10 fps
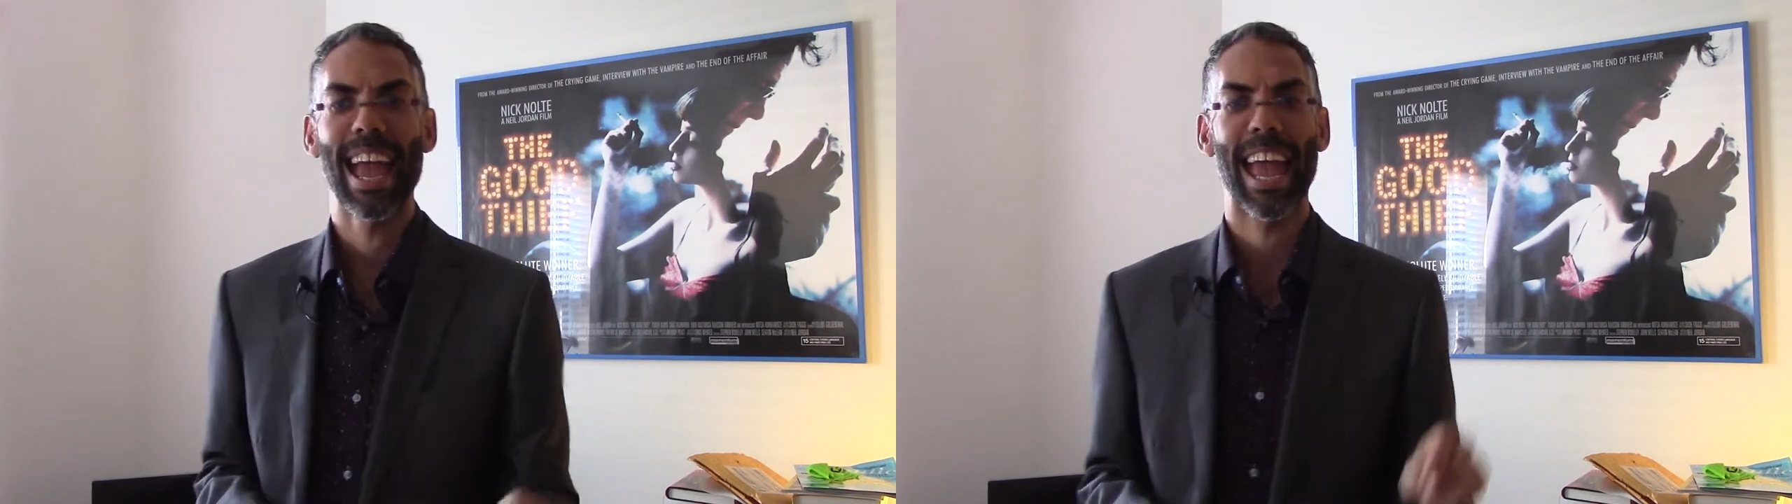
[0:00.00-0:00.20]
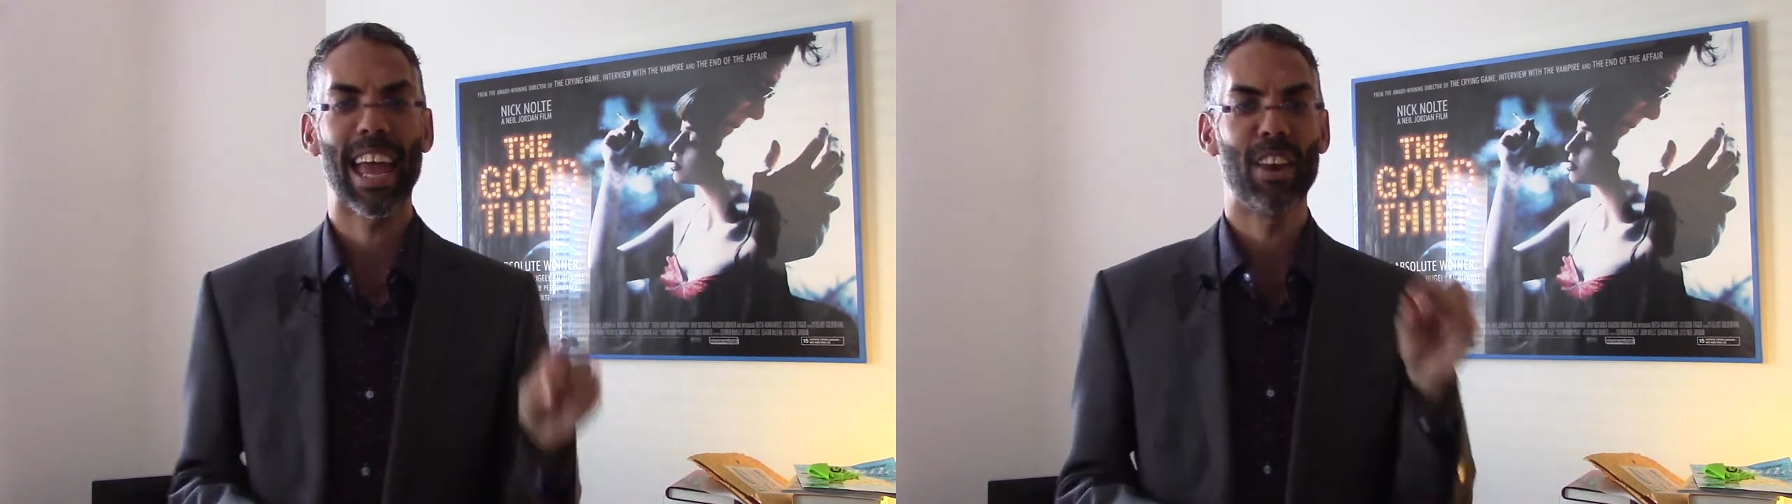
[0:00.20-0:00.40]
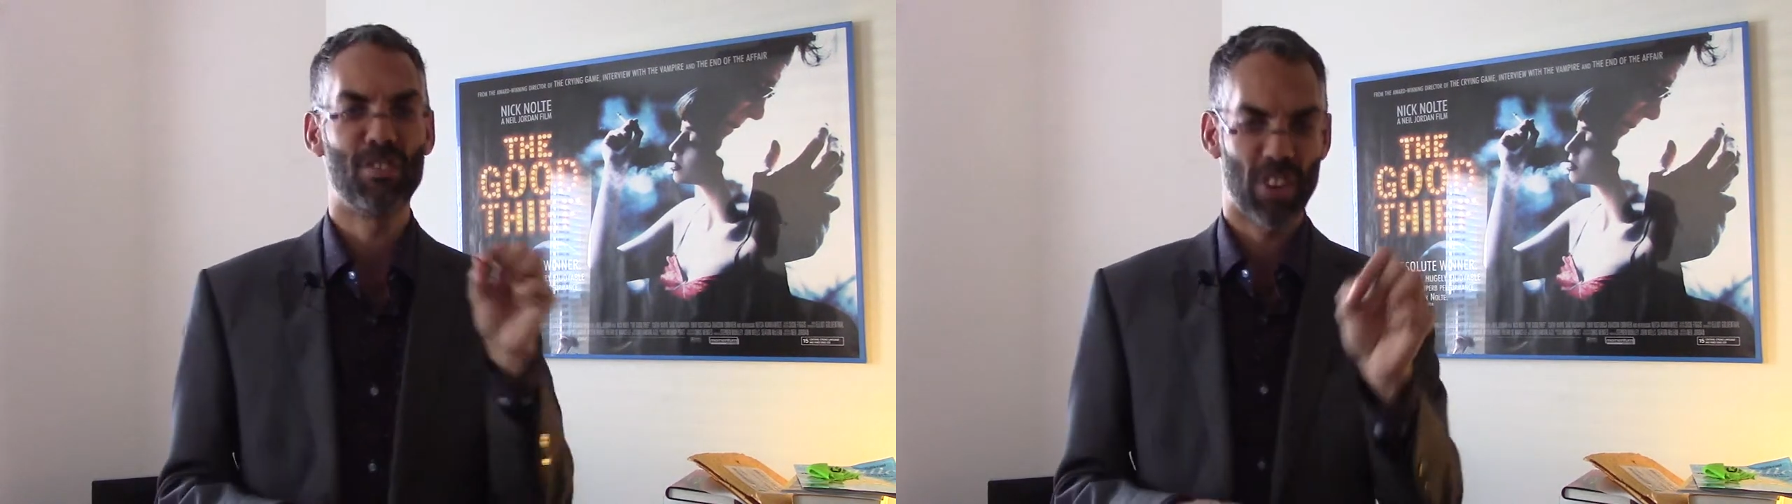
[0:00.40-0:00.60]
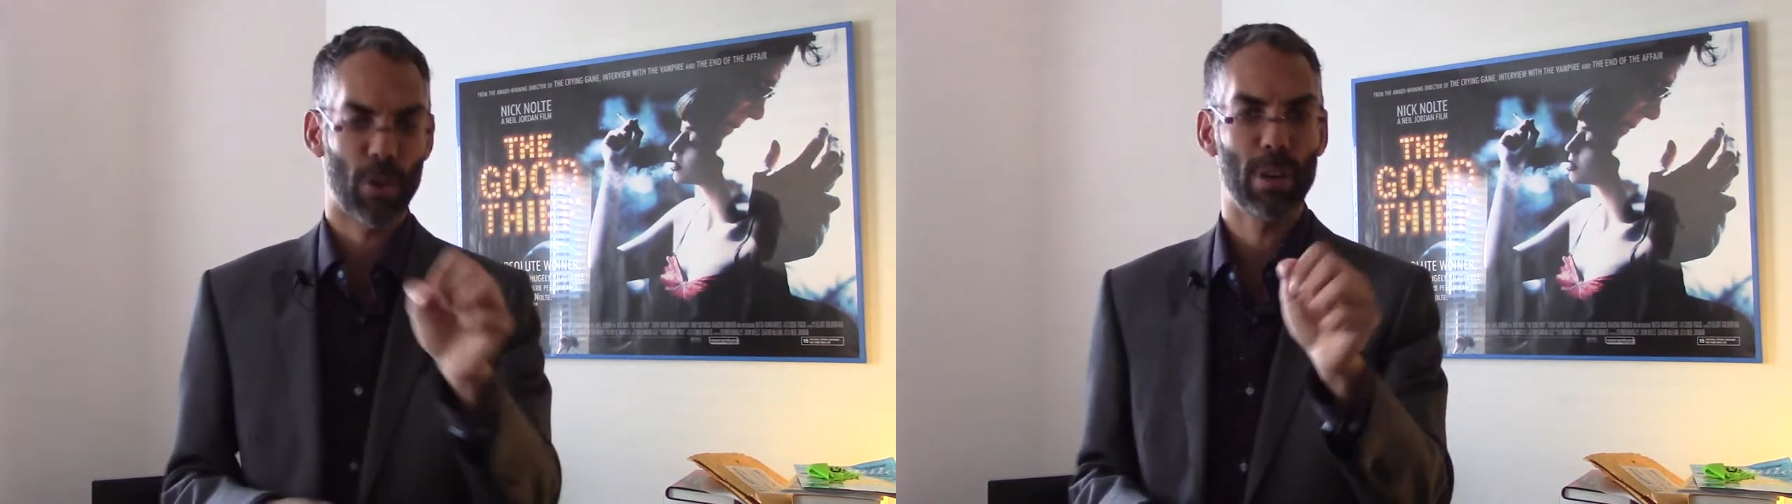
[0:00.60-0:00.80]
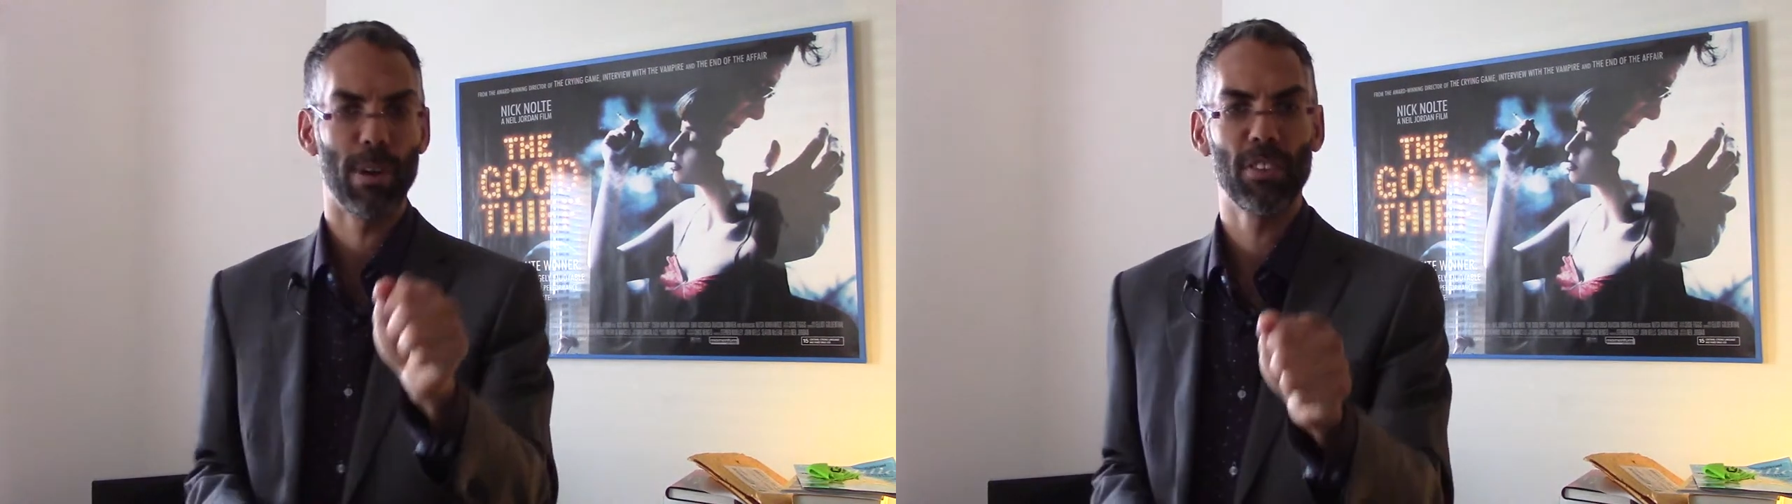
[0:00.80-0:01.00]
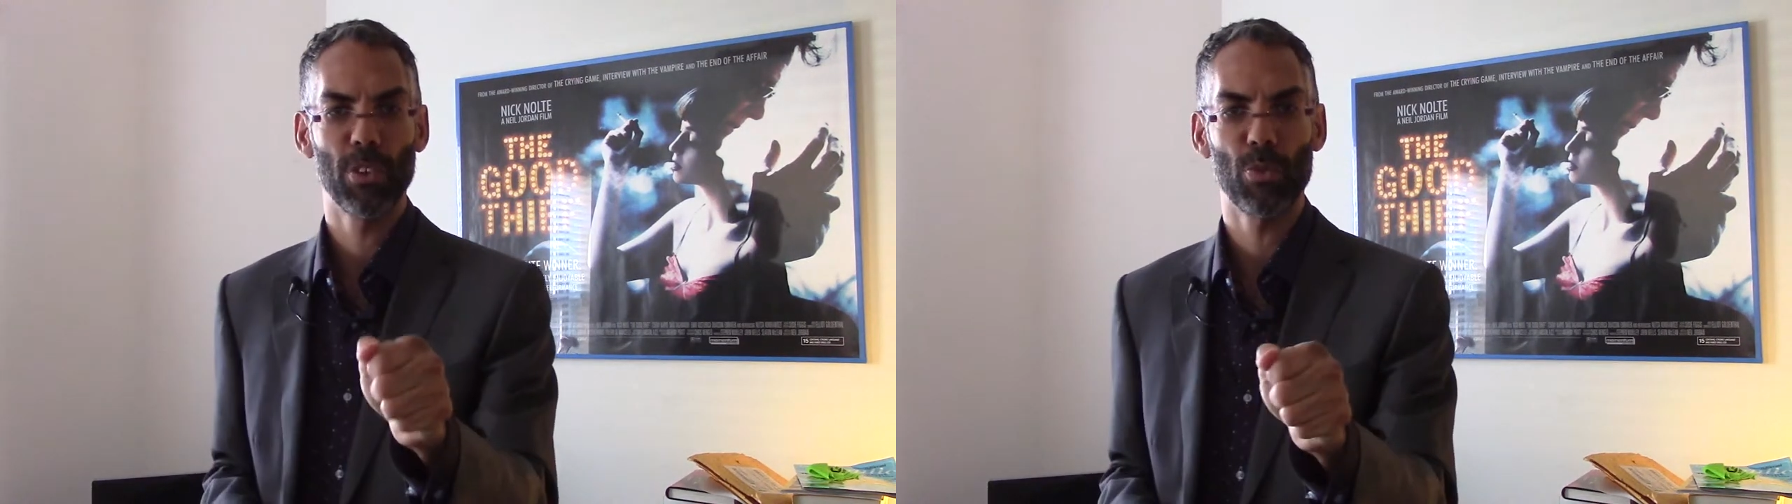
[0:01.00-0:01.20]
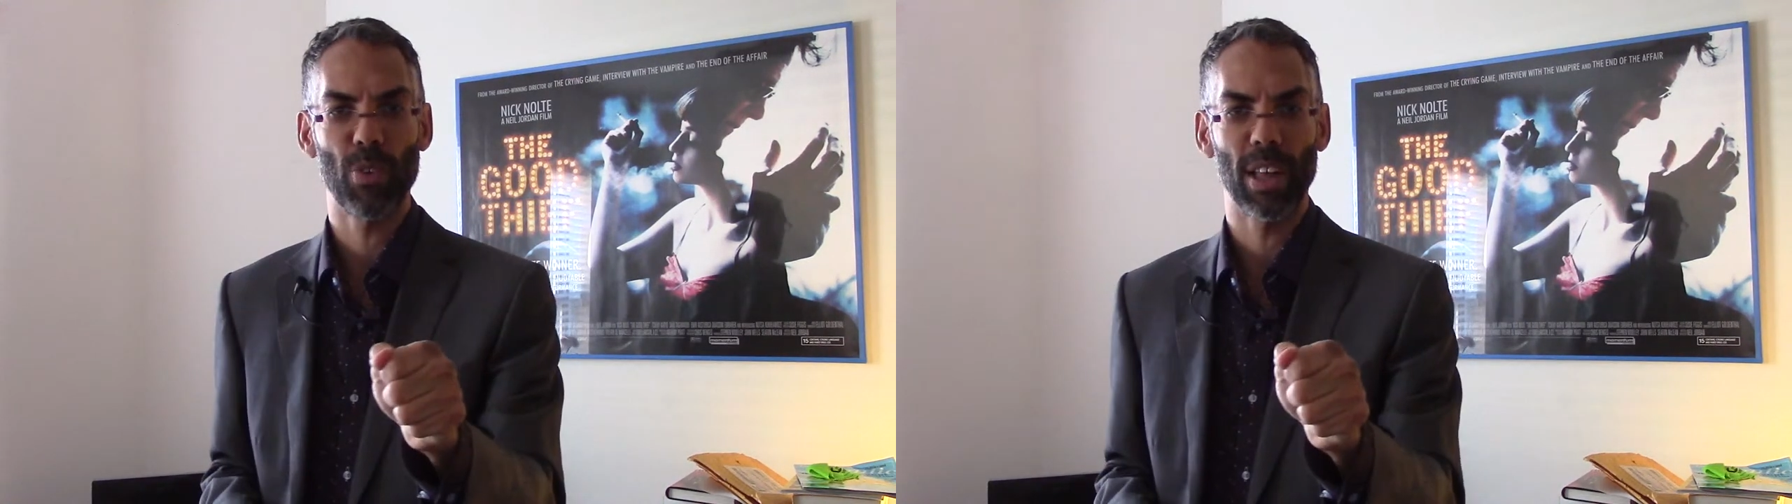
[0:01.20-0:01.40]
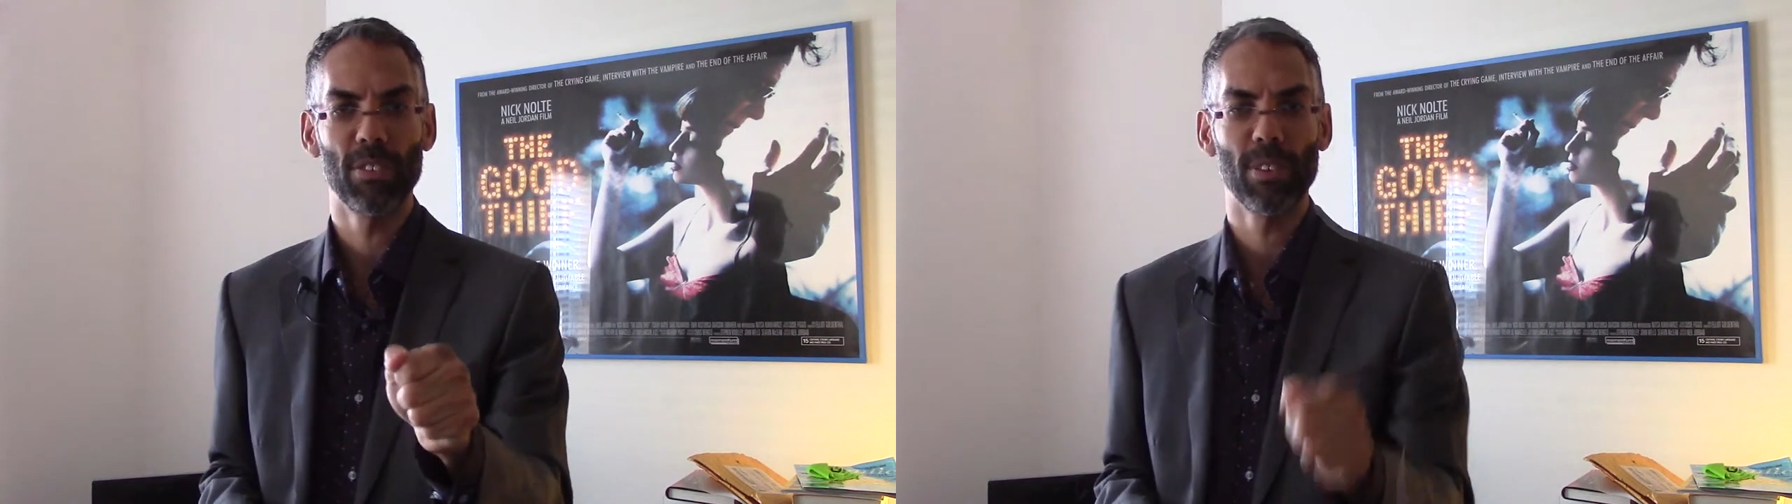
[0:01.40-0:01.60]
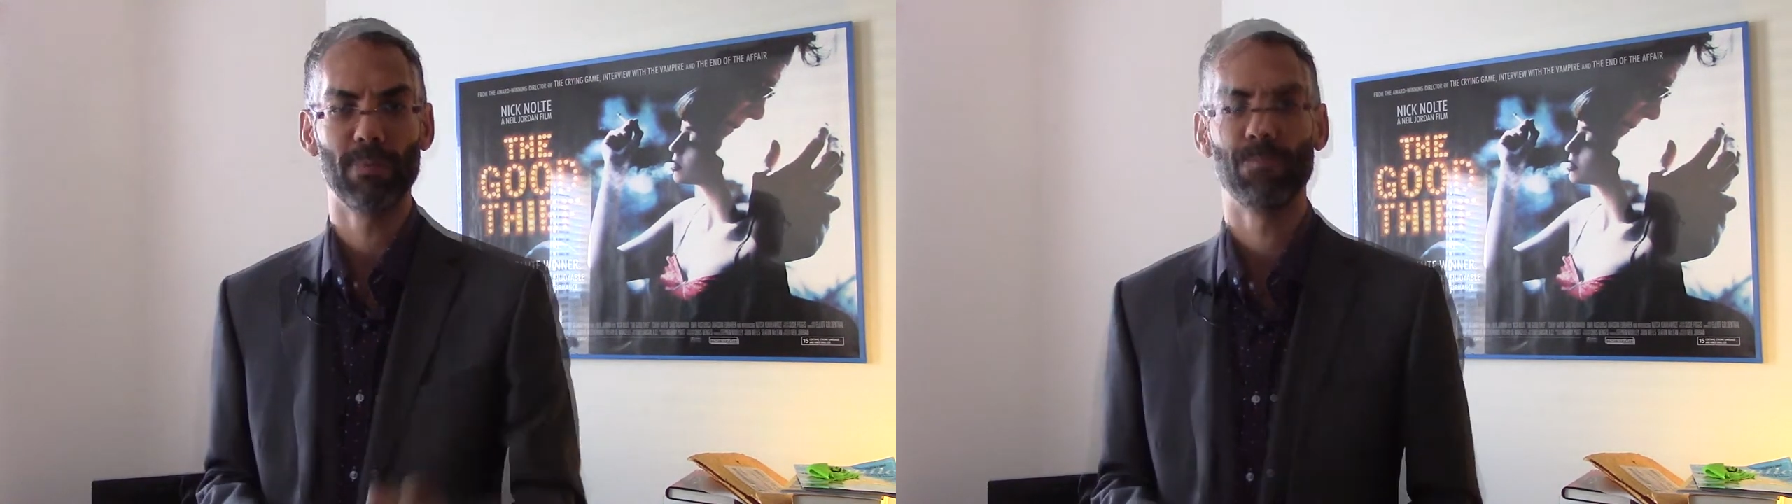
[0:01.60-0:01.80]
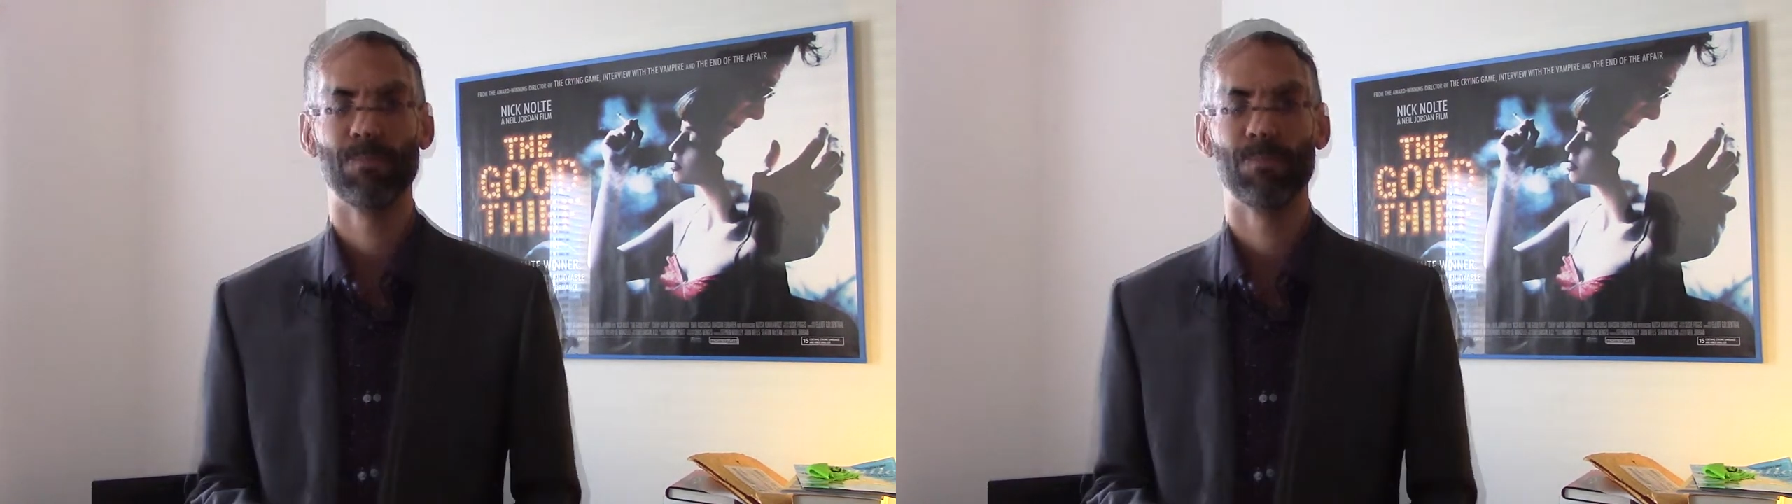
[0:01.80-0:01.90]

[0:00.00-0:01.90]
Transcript: and share it amongst your friends.